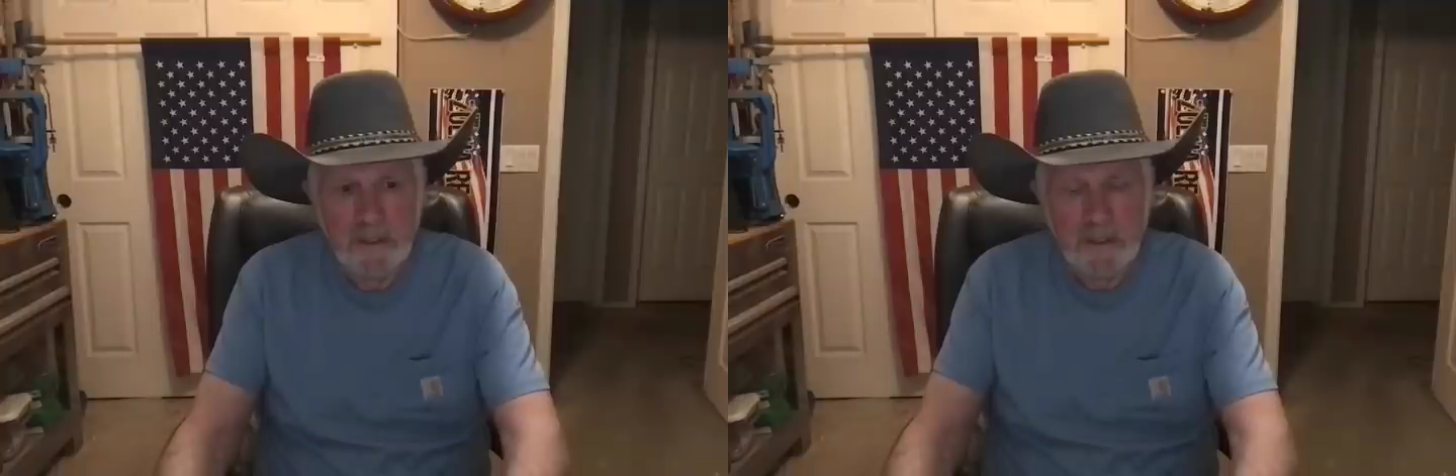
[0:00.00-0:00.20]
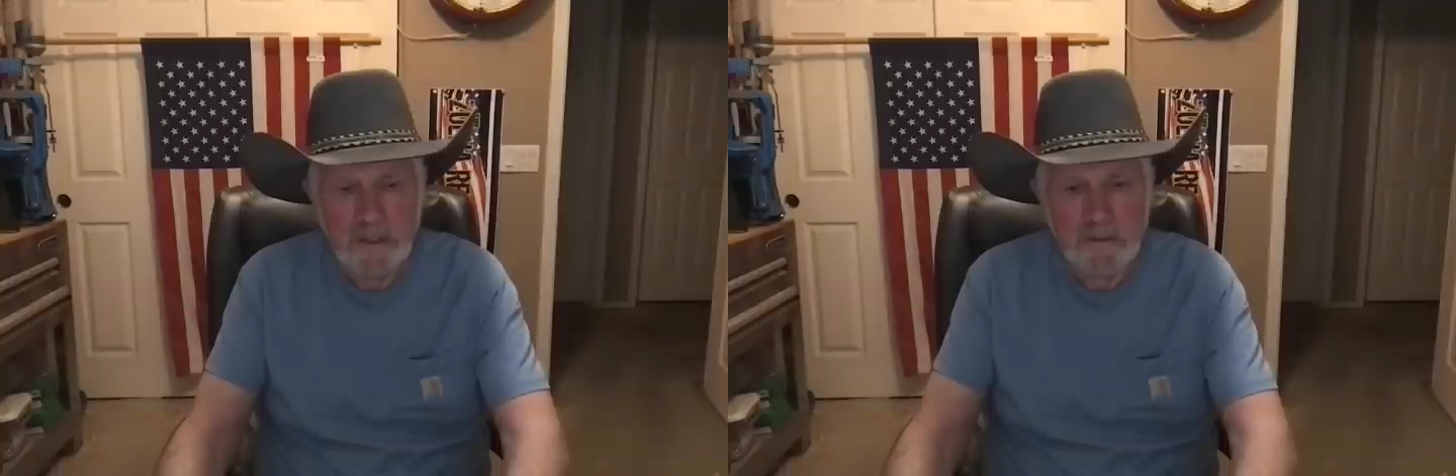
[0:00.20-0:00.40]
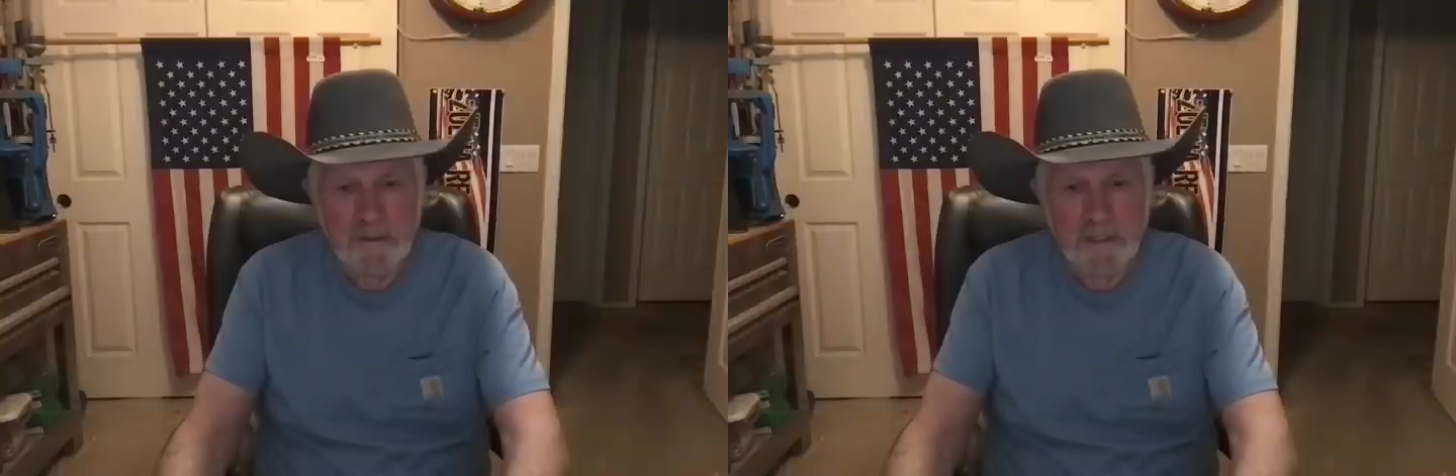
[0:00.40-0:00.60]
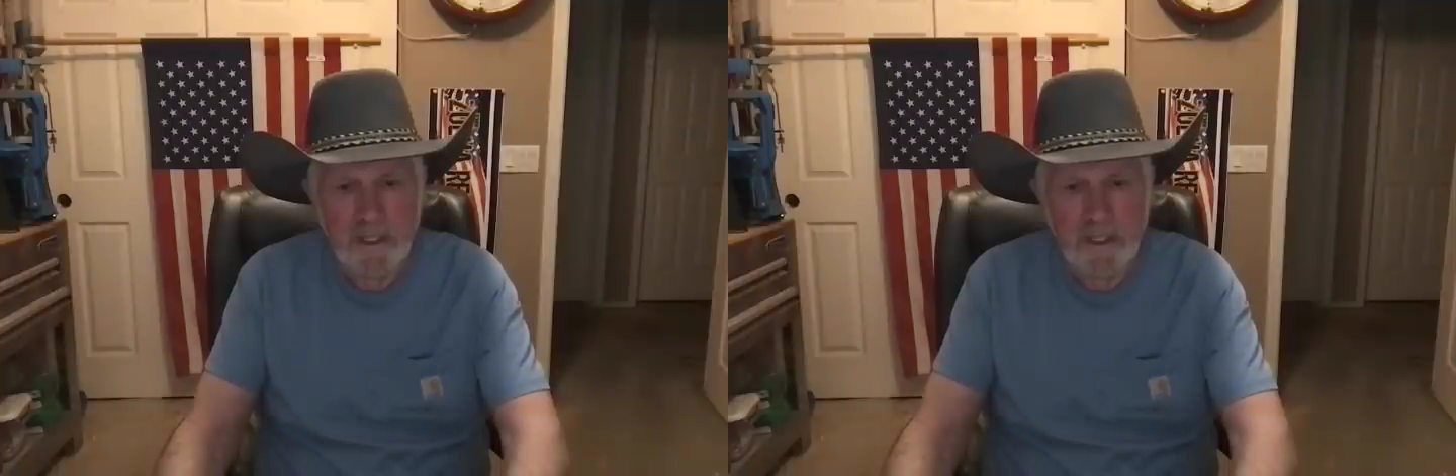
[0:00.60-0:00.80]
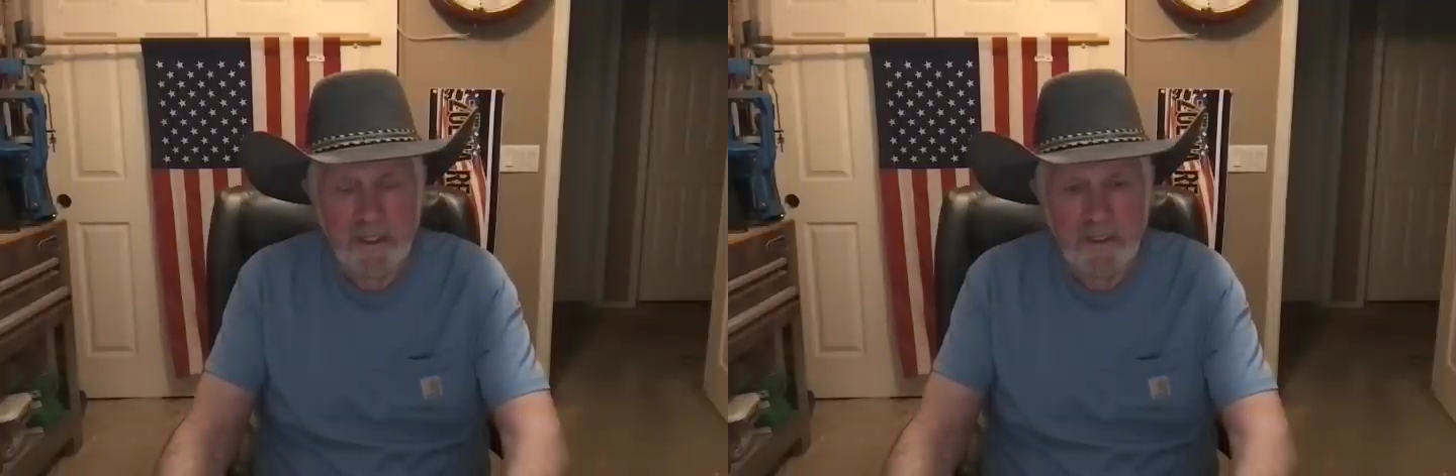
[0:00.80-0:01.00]
Now this
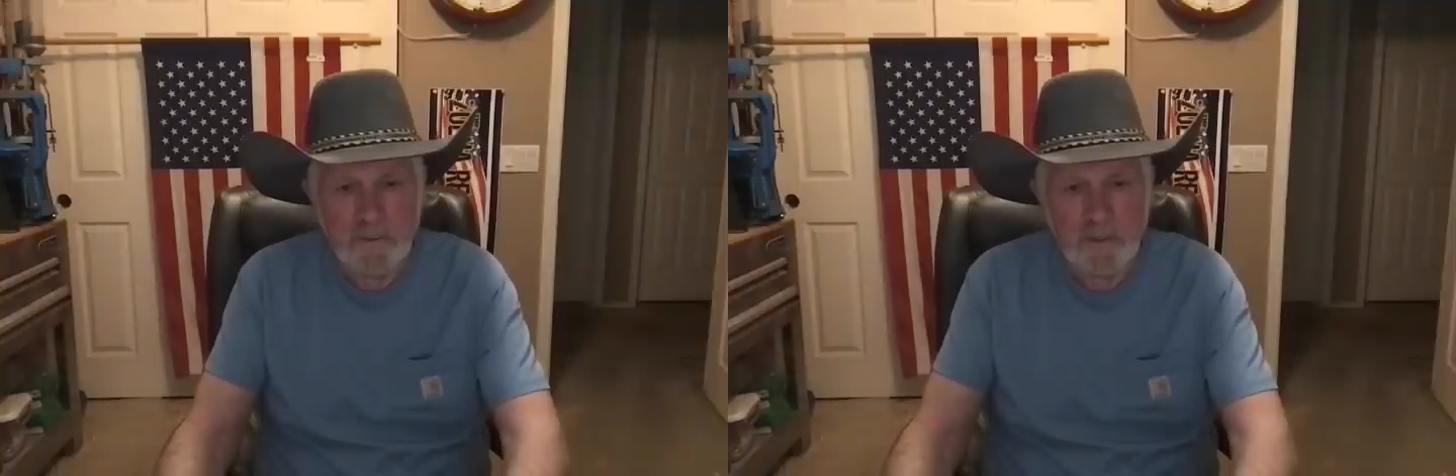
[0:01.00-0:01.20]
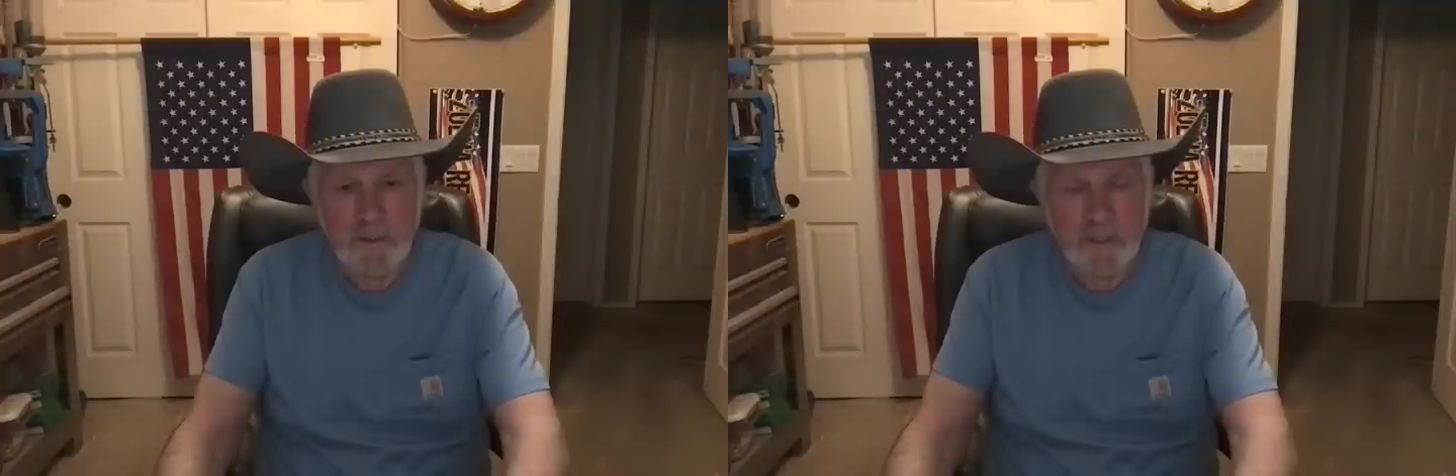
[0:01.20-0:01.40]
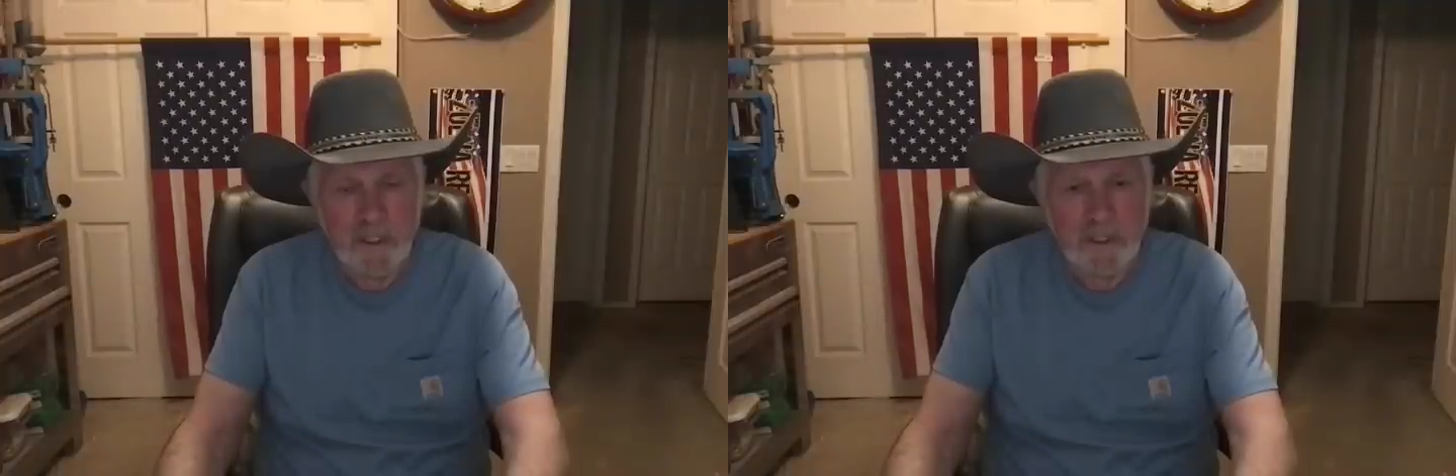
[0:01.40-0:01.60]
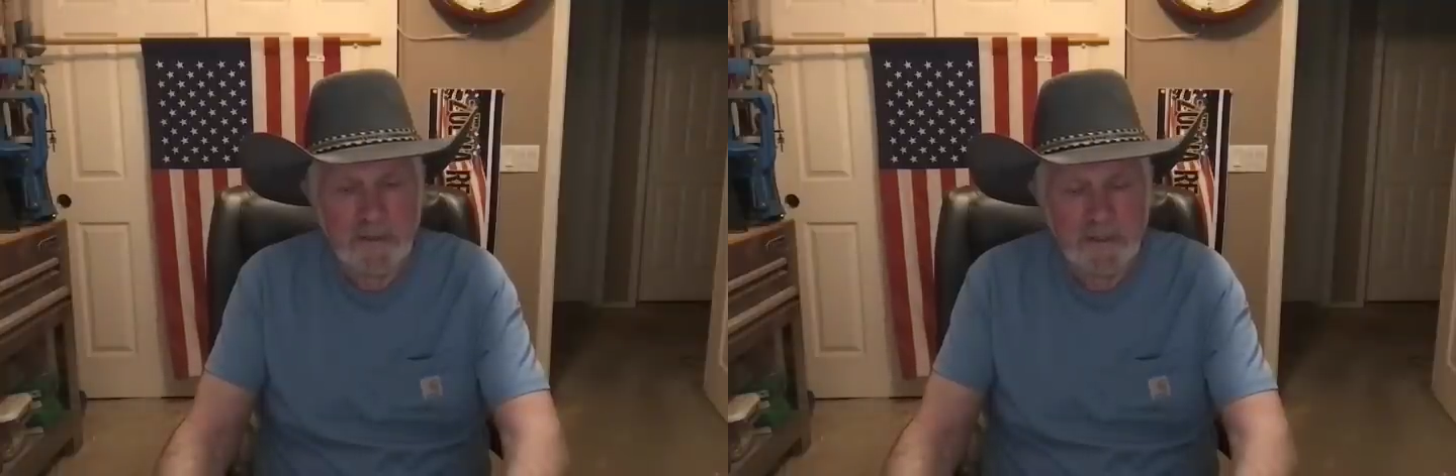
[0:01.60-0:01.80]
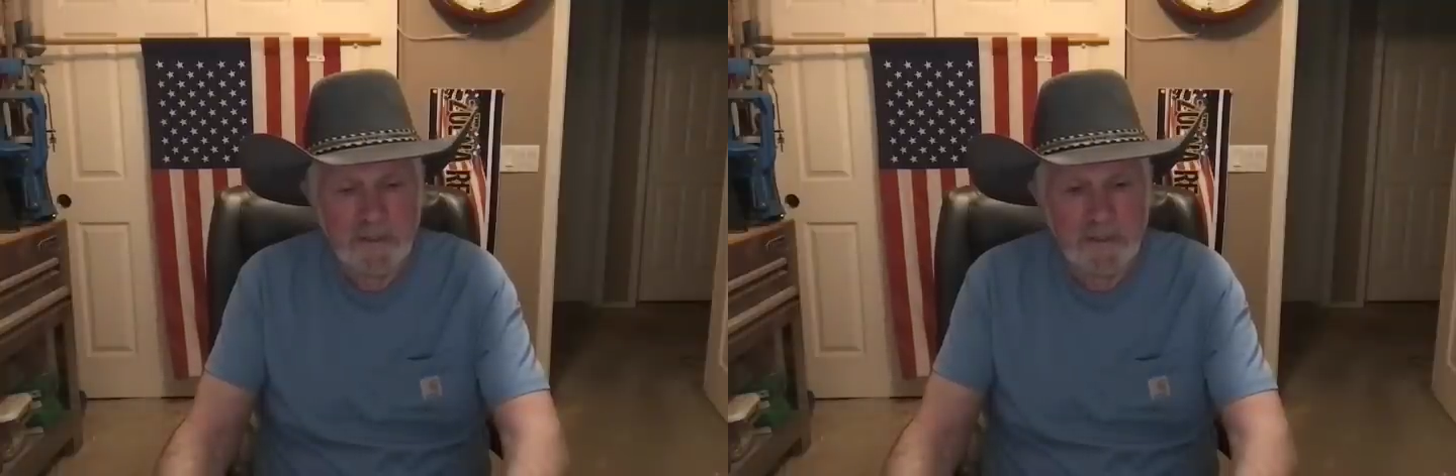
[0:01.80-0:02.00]
guy wore
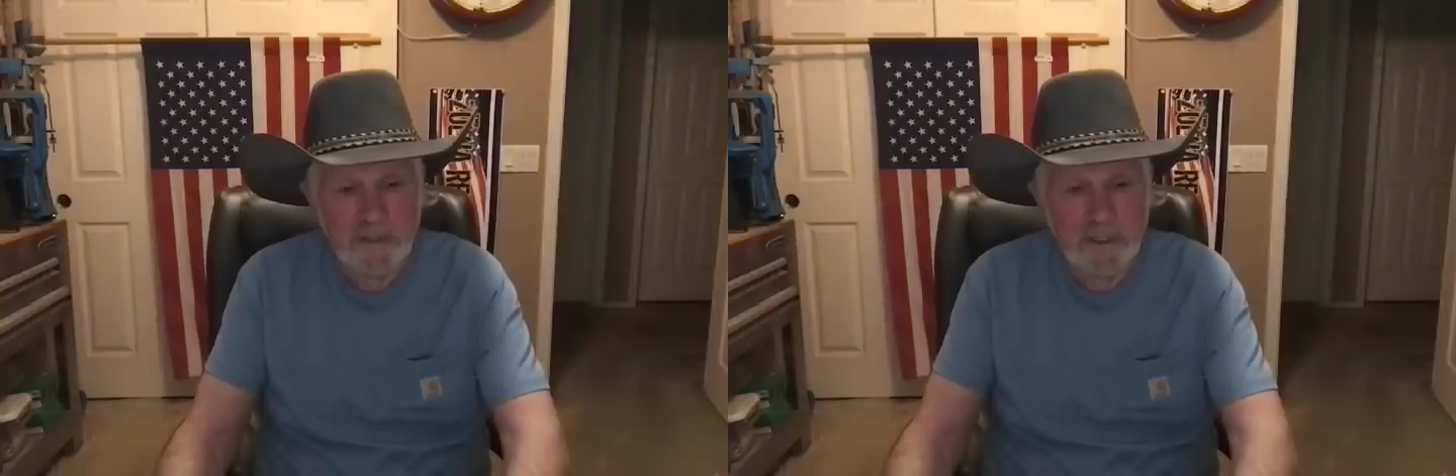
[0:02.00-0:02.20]
glasses